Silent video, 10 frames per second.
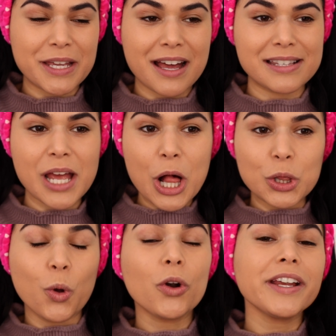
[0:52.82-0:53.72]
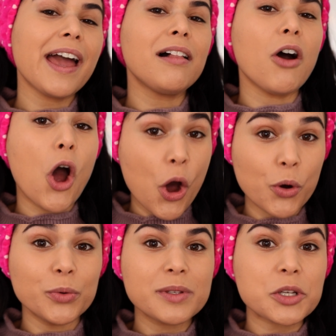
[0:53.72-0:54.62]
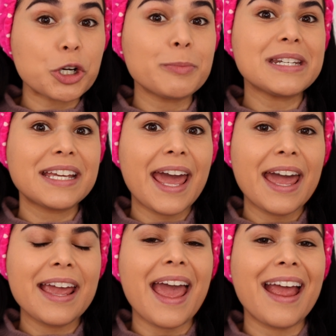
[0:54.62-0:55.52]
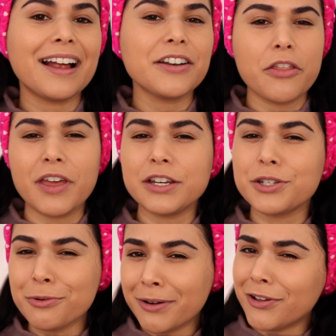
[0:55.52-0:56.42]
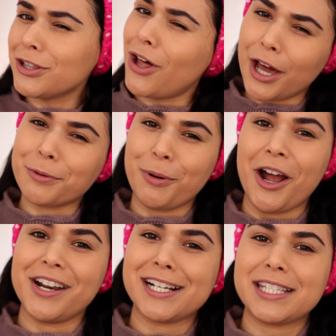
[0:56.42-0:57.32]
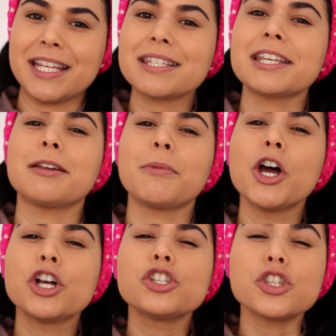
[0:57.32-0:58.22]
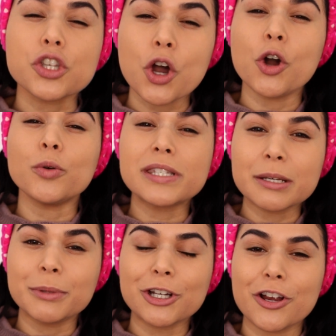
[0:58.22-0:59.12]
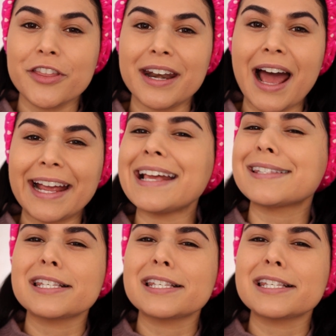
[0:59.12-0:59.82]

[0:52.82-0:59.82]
because L'Oreal owns Urban Decay and they do have a lot of products that seem so similar that I get